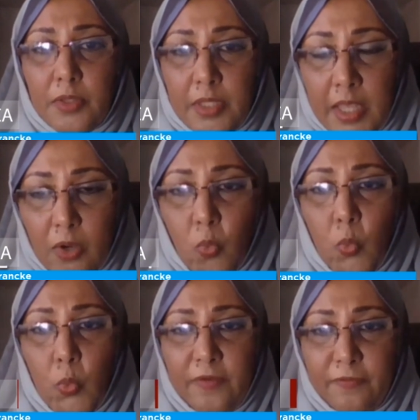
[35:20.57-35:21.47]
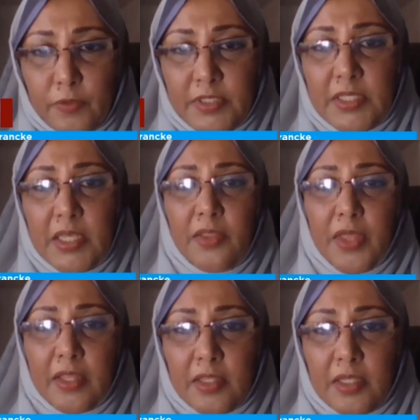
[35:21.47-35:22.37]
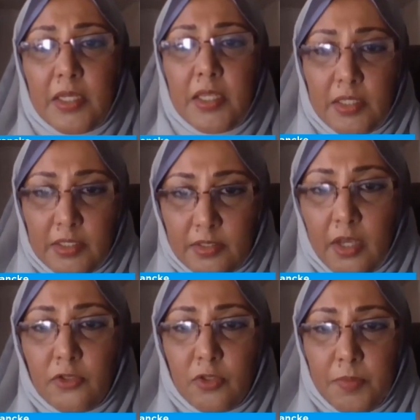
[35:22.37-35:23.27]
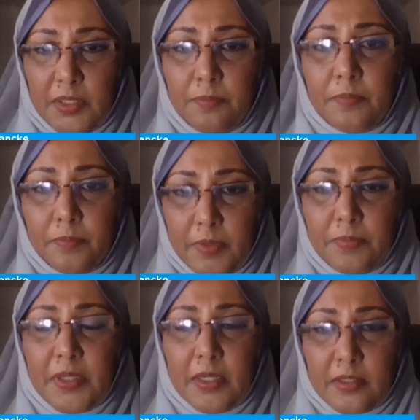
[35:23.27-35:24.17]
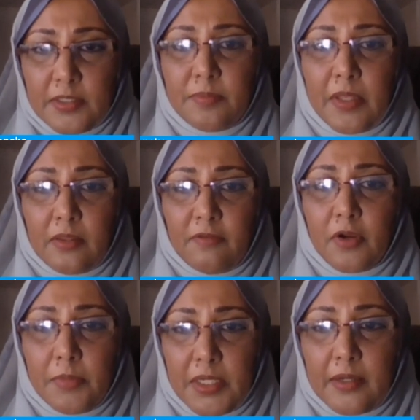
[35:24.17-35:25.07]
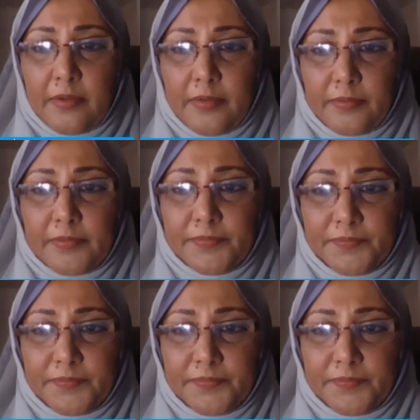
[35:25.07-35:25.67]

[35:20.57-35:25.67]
that we foresee that the need is going to be bigger this month of Ramadan.